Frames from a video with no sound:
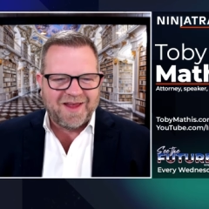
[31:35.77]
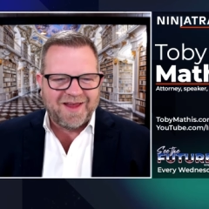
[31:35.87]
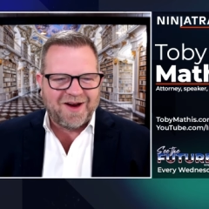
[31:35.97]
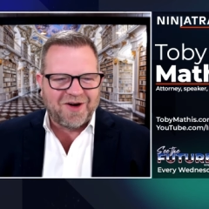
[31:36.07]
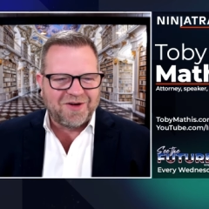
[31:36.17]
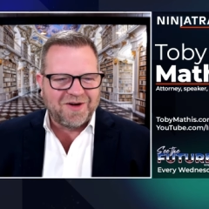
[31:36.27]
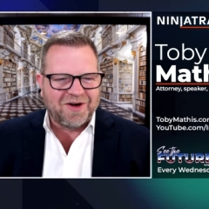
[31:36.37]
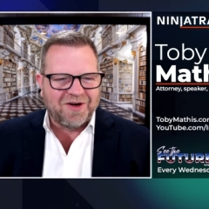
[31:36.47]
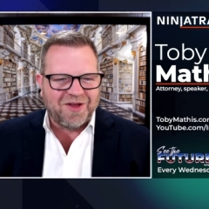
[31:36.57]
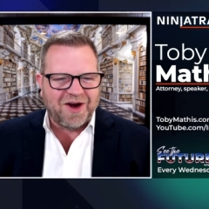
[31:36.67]
are
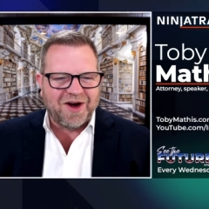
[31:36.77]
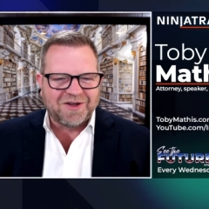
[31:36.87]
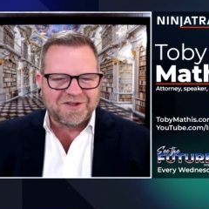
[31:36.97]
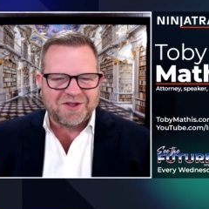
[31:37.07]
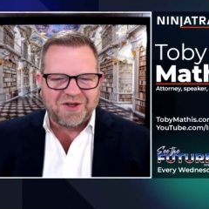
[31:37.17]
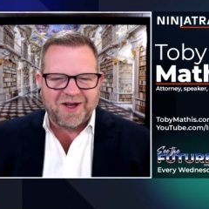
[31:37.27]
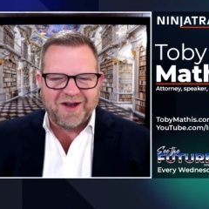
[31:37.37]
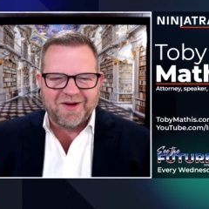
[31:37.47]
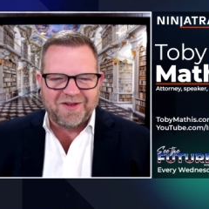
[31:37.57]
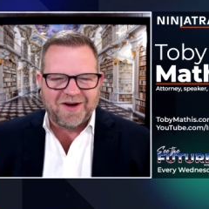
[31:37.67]
are there so you can
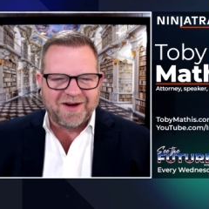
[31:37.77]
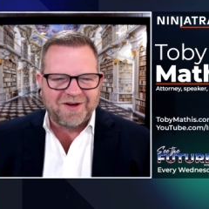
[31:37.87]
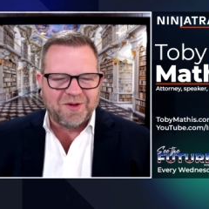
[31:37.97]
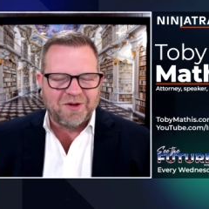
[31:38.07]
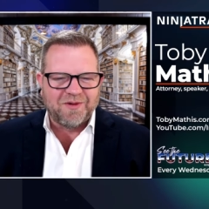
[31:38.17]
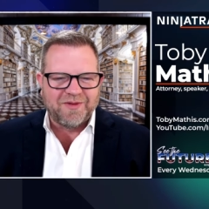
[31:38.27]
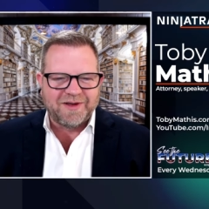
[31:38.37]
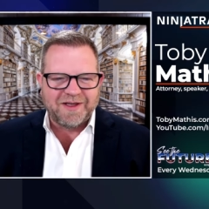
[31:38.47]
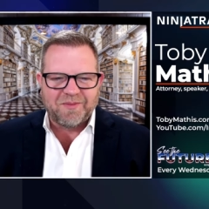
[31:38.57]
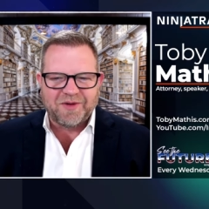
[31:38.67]
go in there and do a little bit of a
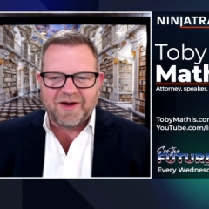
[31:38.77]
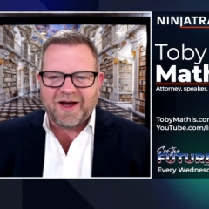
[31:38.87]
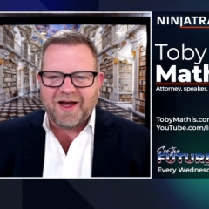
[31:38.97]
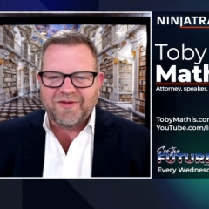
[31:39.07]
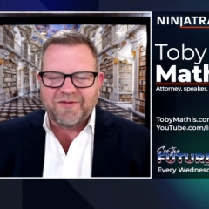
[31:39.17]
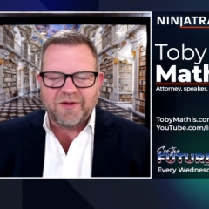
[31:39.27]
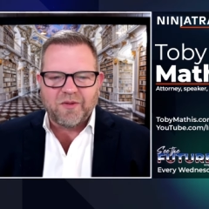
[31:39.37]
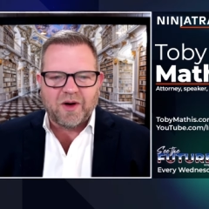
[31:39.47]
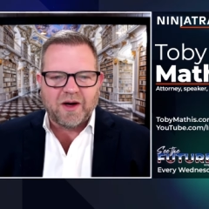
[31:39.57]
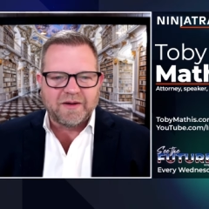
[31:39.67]
deeper dive if you
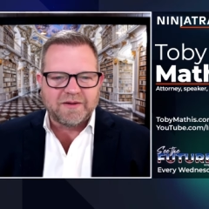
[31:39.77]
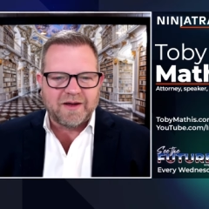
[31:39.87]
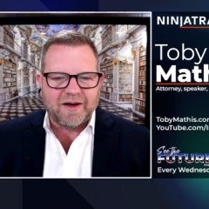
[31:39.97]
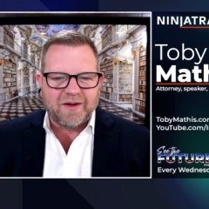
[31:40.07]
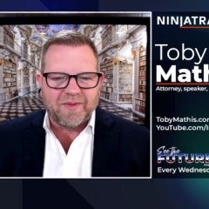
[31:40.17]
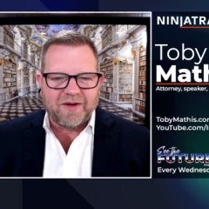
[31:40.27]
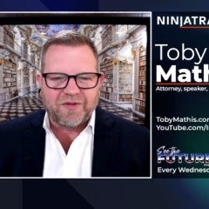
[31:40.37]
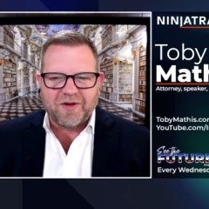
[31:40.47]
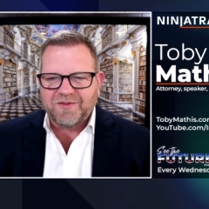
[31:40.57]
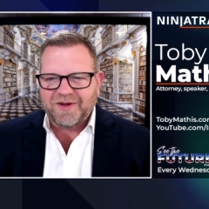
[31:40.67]
want uh, my
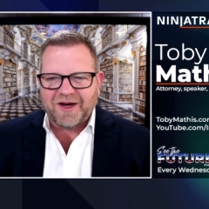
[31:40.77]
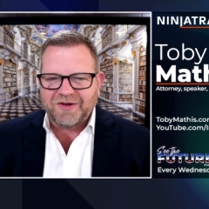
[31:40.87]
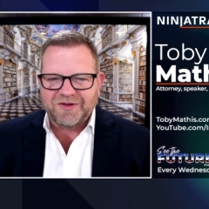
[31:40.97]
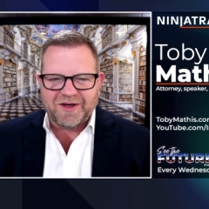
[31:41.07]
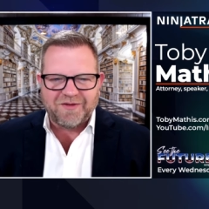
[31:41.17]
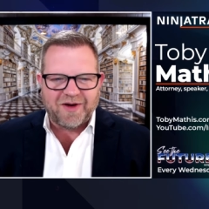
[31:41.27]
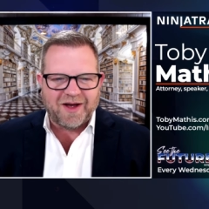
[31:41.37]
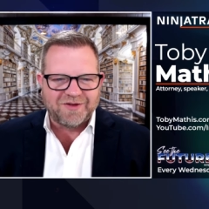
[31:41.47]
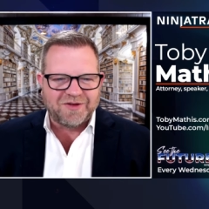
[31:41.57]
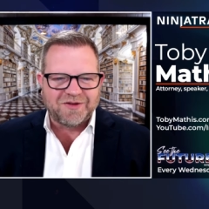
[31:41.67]
firm's
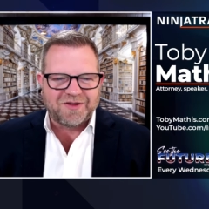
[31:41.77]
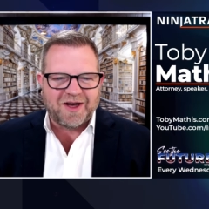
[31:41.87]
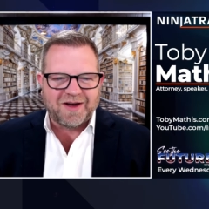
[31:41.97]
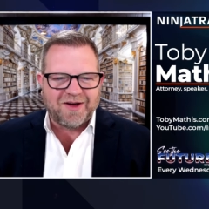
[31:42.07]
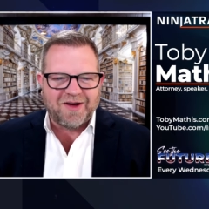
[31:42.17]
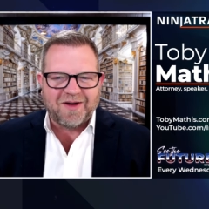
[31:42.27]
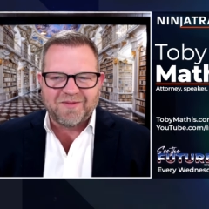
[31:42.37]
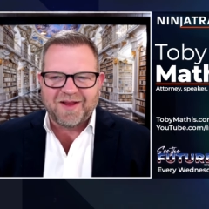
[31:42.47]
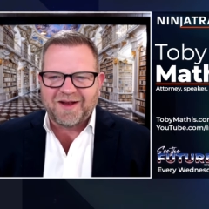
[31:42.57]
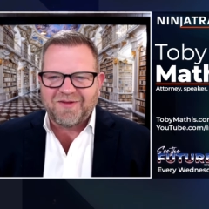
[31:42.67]
andersonadvisors.com
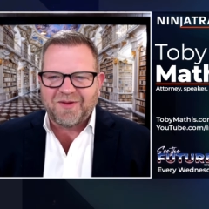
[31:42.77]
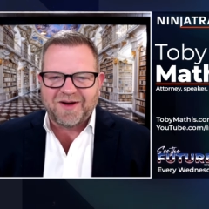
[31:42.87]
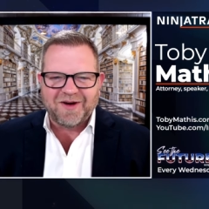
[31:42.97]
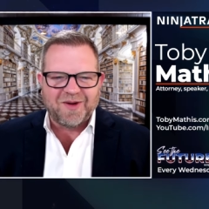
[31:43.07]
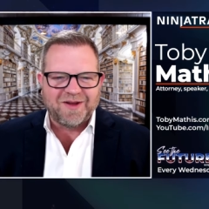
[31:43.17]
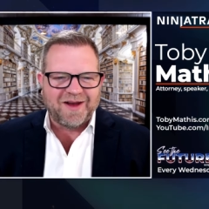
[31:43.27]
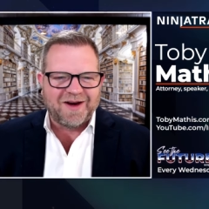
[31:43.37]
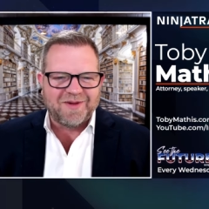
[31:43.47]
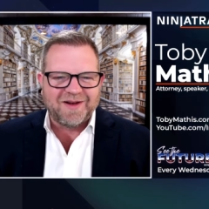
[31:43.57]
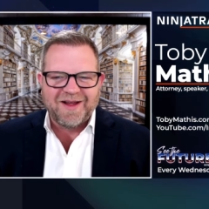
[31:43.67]
like if you want to go on
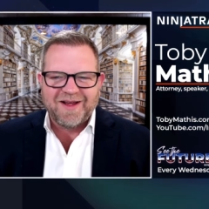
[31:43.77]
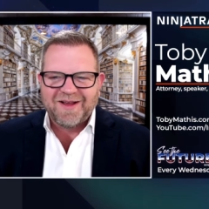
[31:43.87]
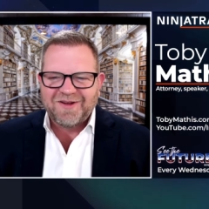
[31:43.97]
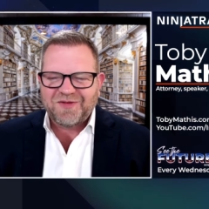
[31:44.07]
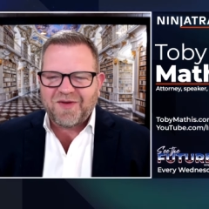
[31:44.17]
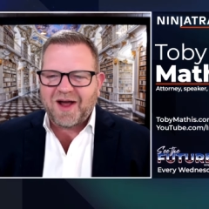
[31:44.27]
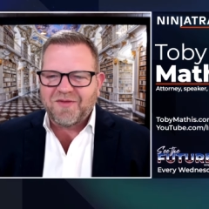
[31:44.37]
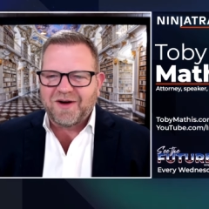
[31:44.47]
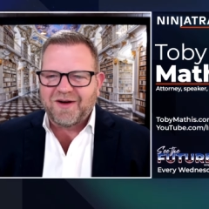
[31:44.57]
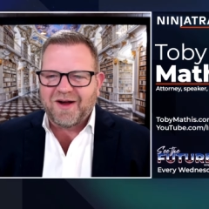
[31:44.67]
there but there's
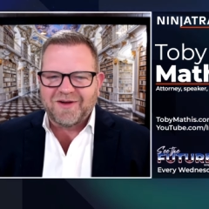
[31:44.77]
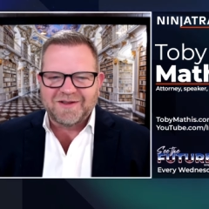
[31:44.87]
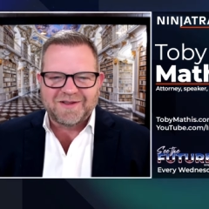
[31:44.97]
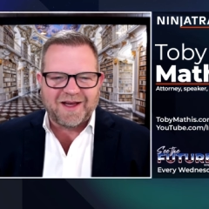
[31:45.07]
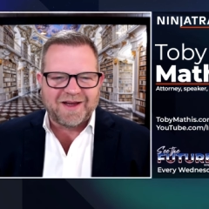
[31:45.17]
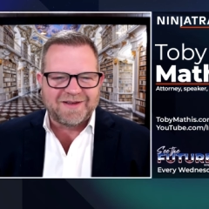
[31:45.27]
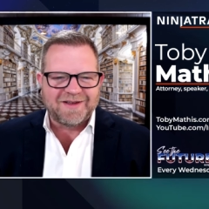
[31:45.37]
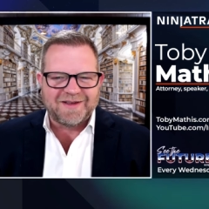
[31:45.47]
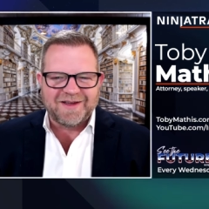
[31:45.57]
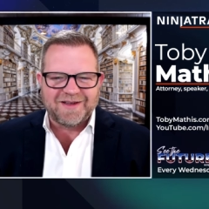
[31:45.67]
500 of us like it's,
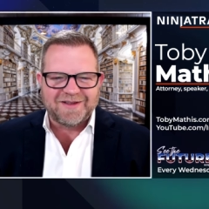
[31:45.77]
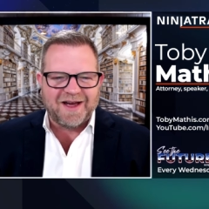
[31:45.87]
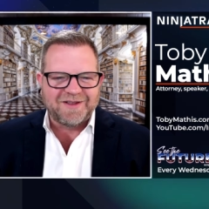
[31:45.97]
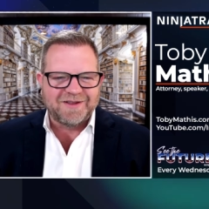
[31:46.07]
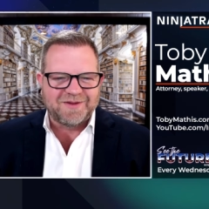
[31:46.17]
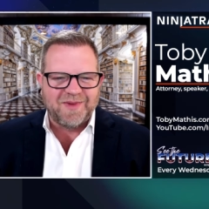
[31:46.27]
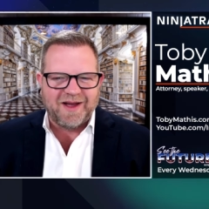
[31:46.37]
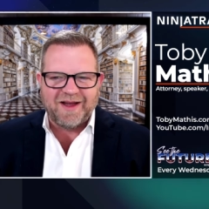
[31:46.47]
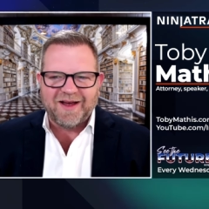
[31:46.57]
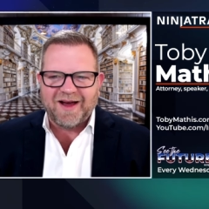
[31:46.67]
it's it's not just
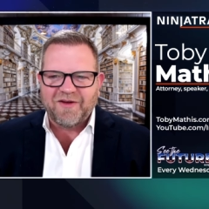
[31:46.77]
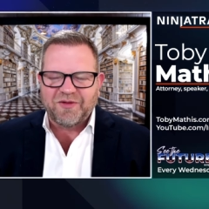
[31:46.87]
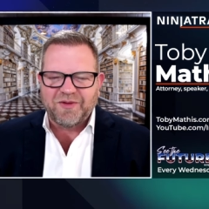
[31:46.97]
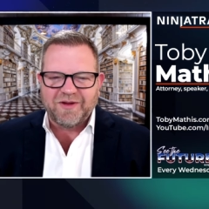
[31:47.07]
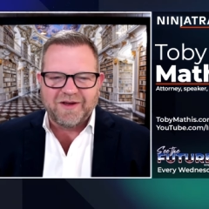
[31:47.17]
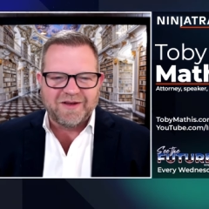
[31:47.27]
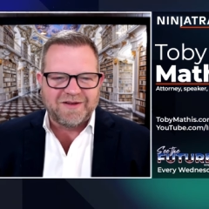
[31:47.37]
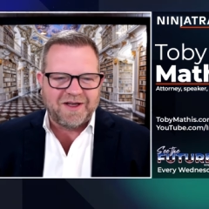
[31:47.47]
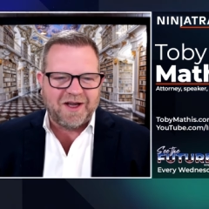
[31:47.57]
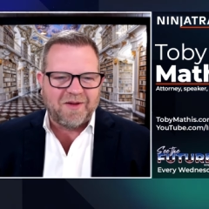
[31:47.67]
me i have a really good
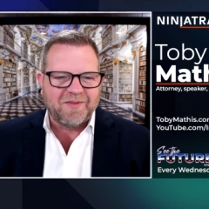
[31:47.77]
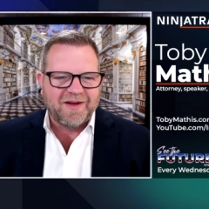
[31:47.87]
team